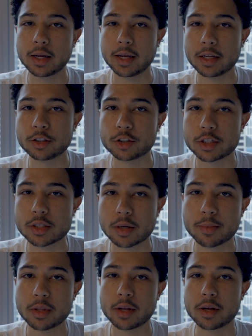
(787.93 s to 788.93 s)
and just
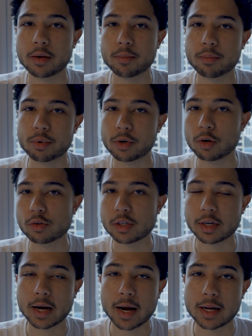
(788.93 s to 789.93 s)
some of the pros
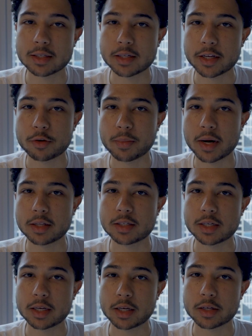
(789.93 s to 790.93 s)
and cons that you might see,